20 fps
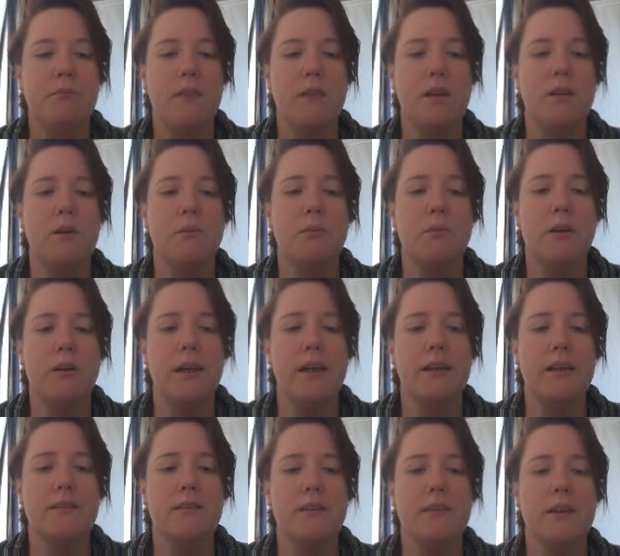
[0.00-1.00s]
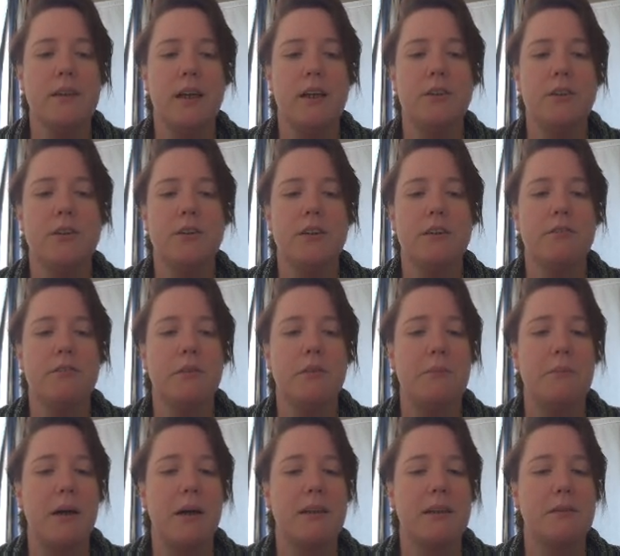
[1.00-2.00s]
Number 8, can you give me
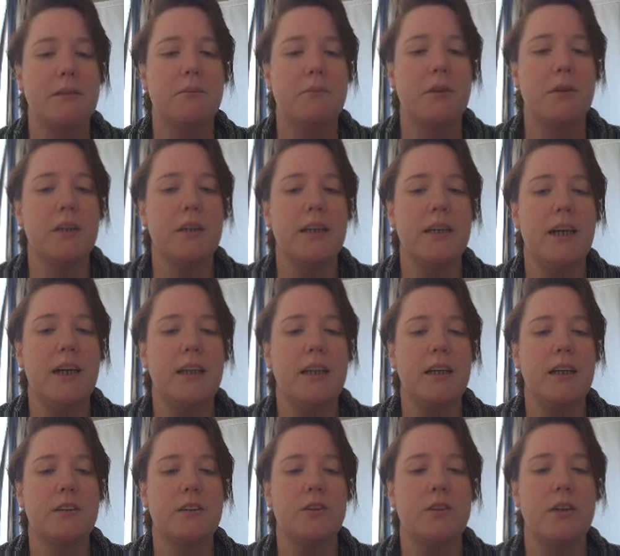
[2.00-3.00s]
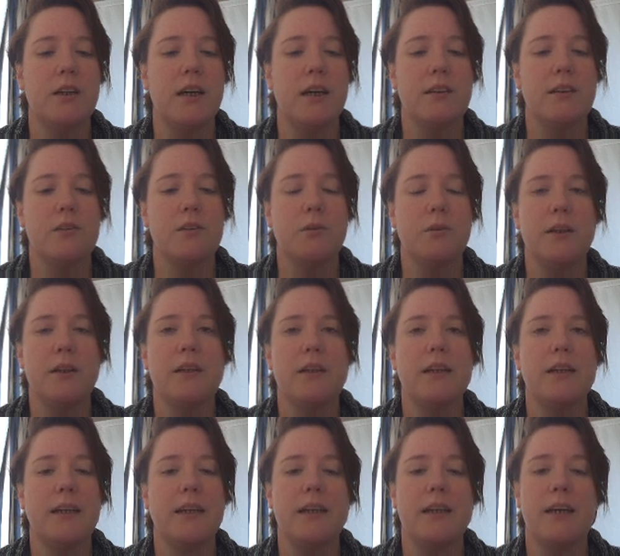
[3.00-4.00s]
back the money I lent you last
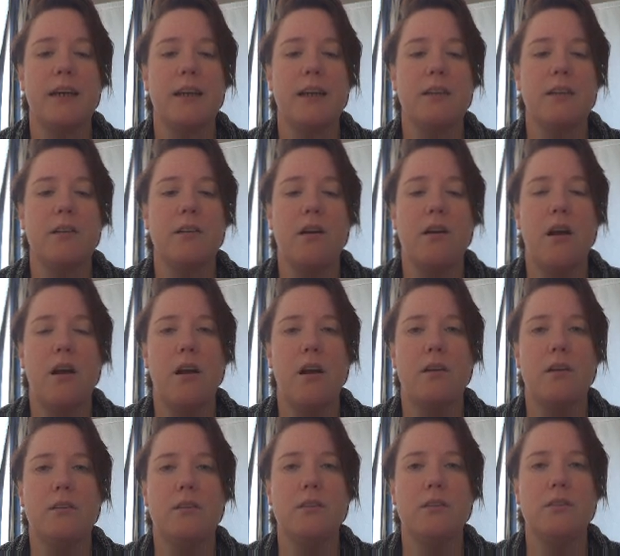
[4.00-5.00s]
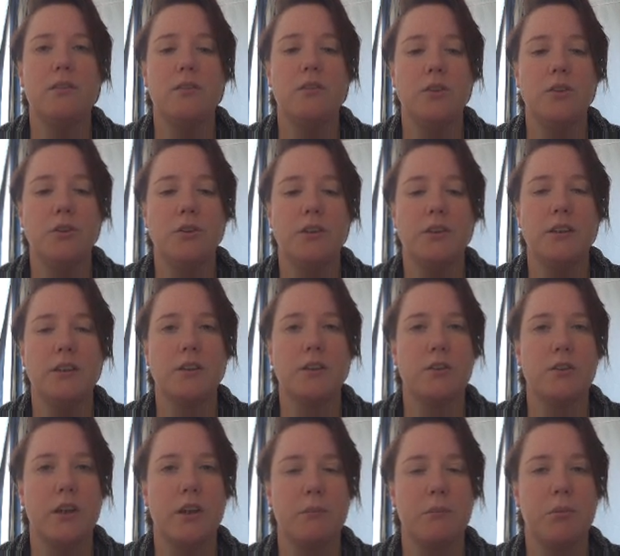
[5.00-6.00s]
week? Again, using the
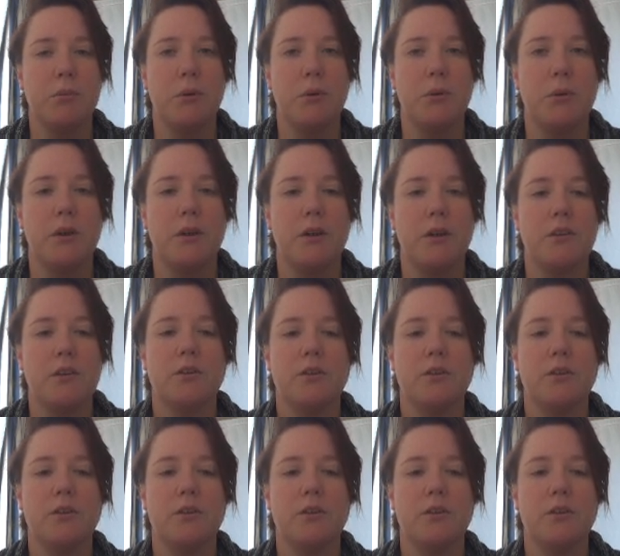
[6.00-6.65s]
correct pronoun.